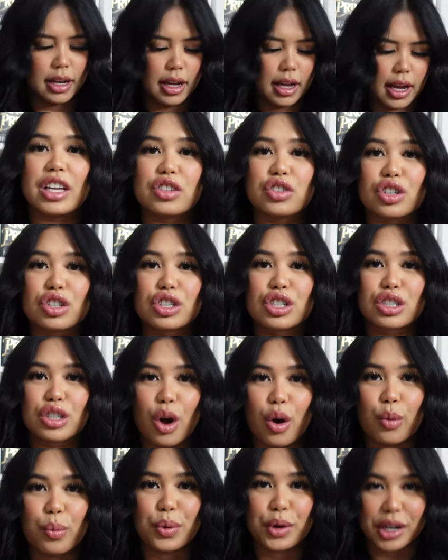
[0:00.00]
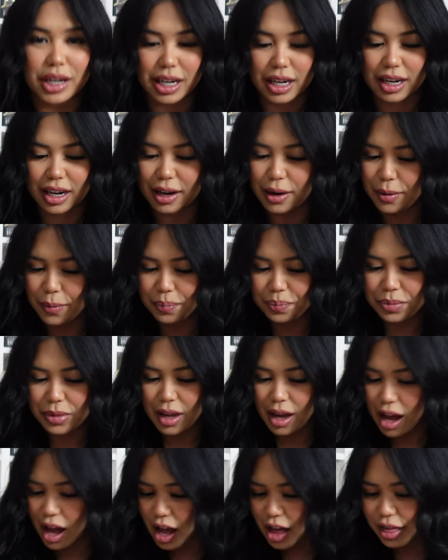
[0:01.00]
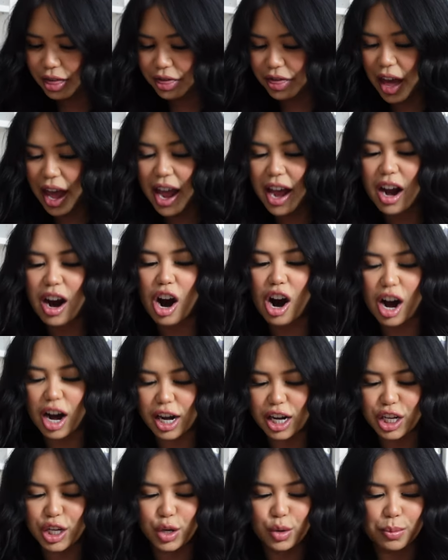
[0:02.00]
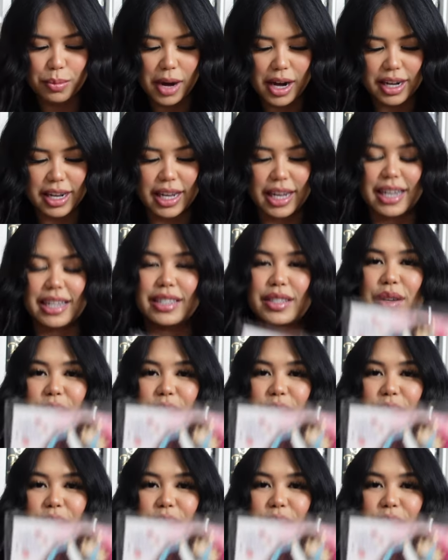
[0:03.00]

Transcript: These are so pretty. They are humongous.